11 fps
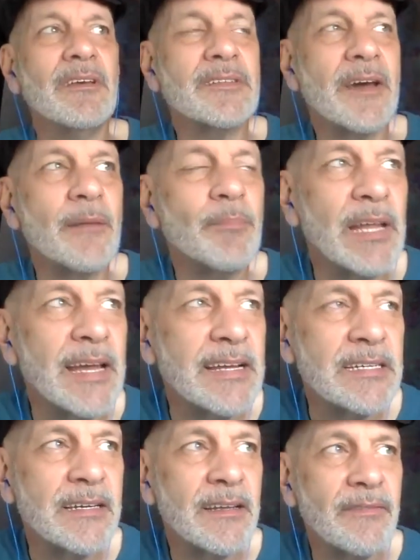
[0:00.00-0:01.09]
kind of
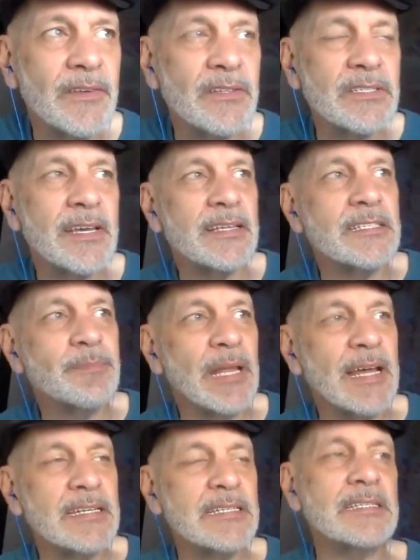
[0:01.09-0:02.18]
planted, it feels like it's
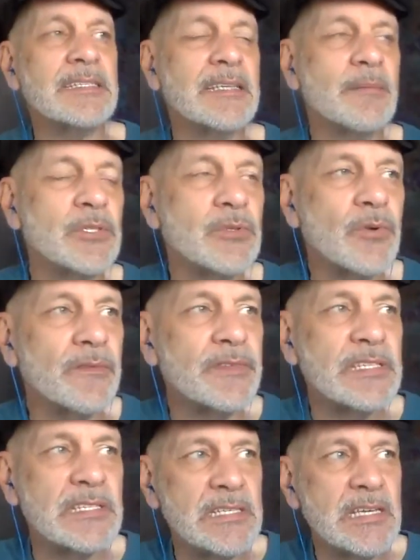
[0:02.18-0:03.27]
planted some sort of
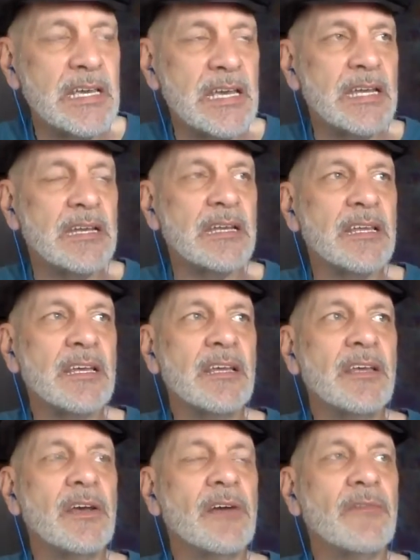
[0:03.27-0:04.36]
seed
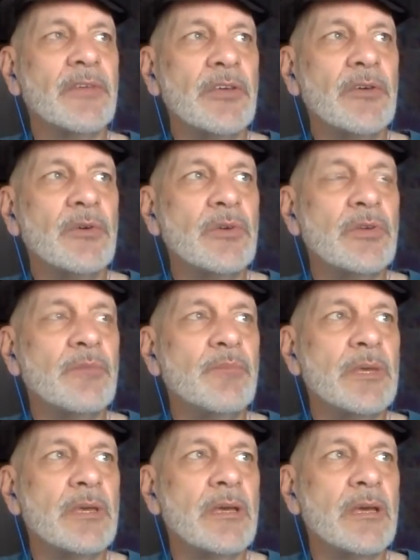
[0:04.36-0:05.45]
for you to
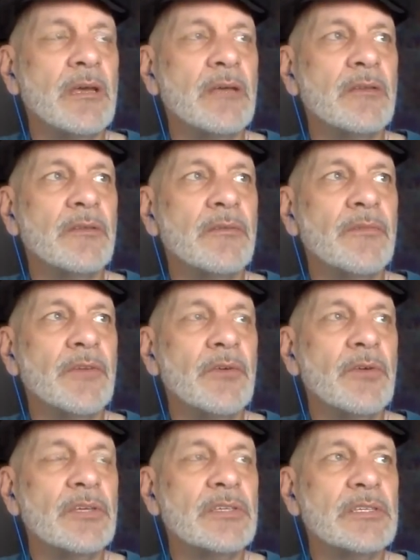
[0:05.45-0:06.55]
be, for
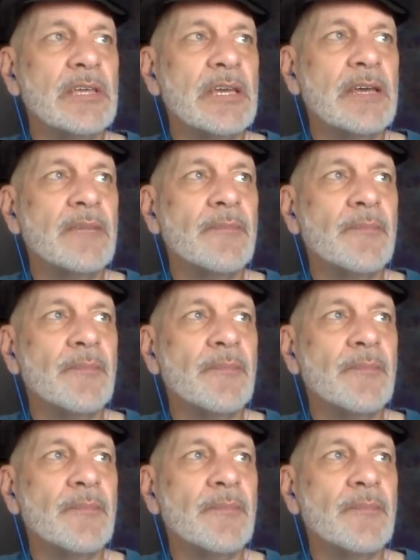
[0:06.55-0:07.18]
you to see,